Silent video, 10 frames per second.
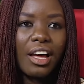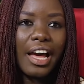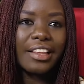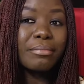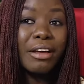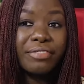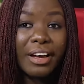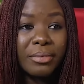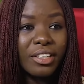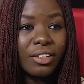I think my
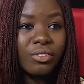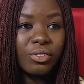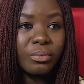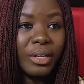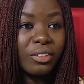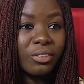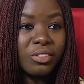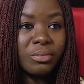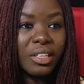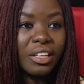family also
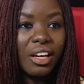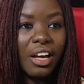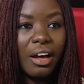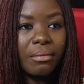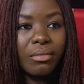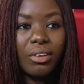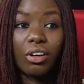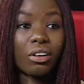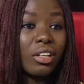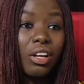mentors me
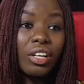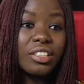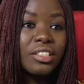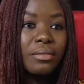a lot